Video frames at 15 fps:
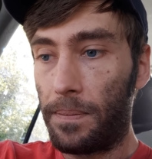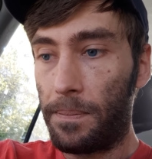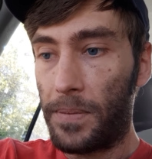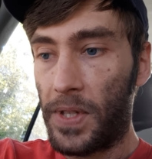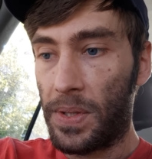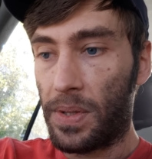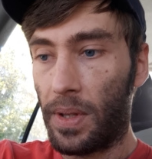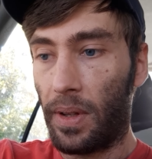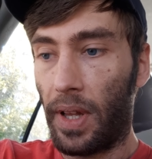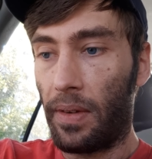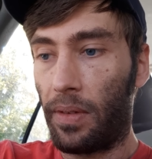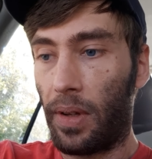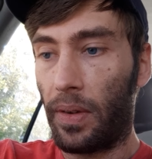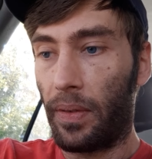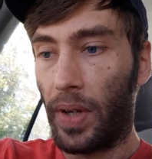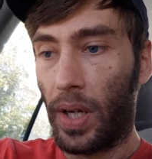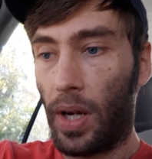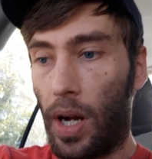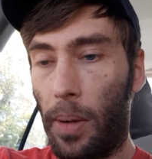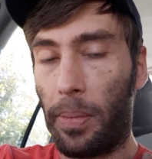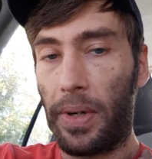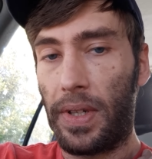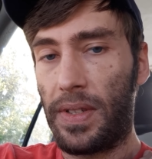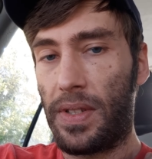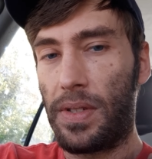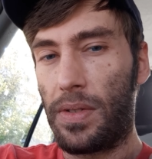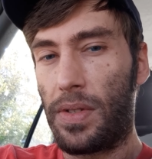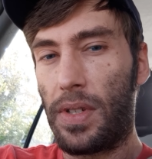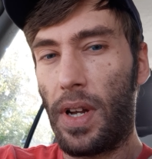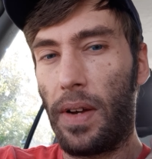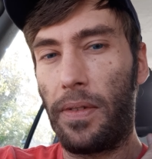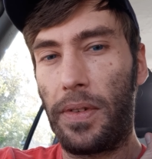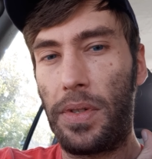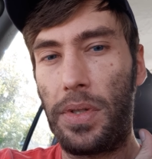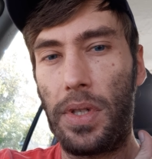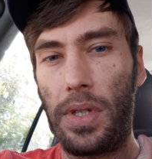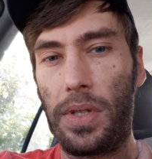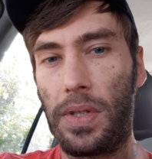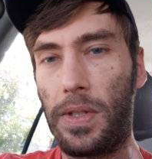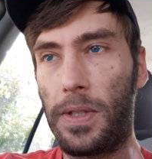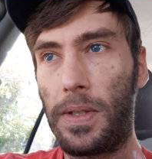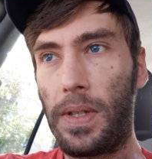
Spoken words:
Just the level of incompetence and stuff is just,